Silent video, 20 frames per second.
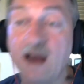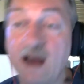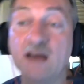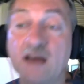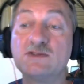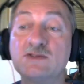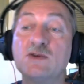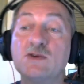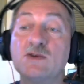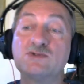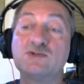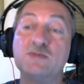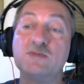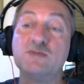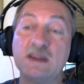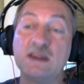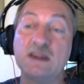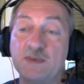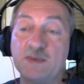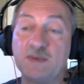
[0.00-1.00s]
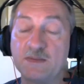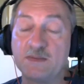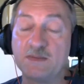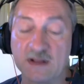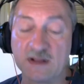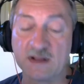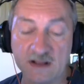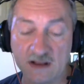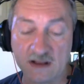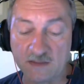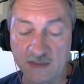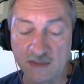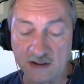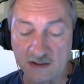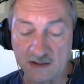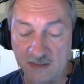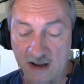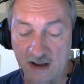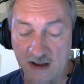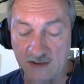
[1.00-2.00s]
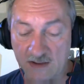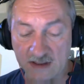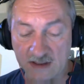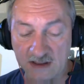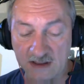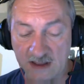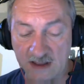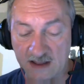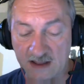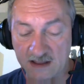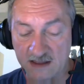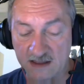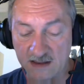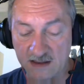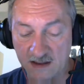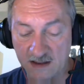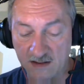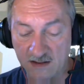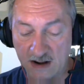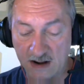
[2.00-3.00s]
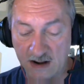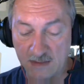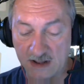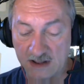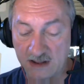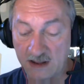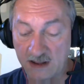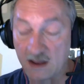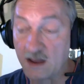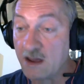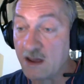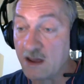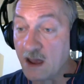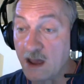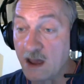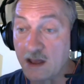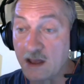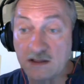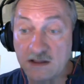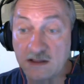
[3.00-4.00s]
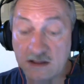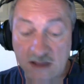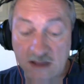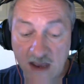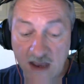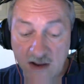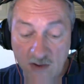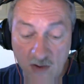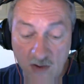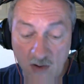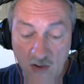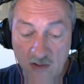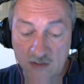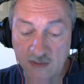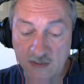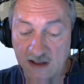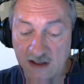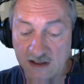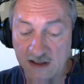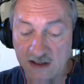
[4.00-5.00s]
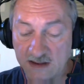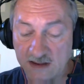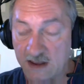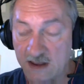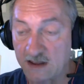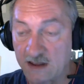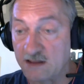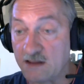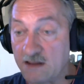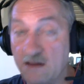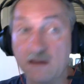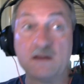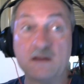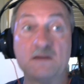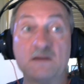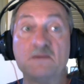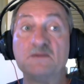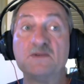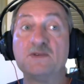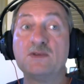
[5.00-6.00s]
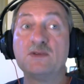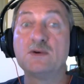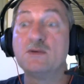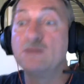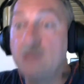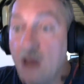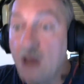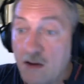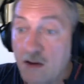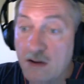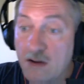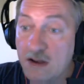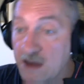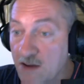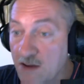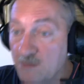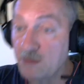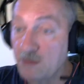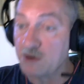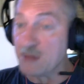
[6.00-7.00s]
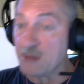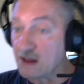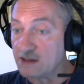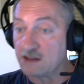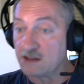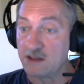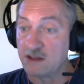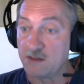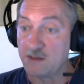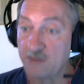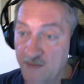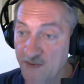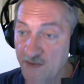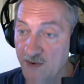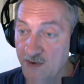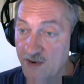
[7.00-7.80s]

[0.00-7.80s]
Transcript: told to many people about that remedy, and they called me and they said, now I have more money than before.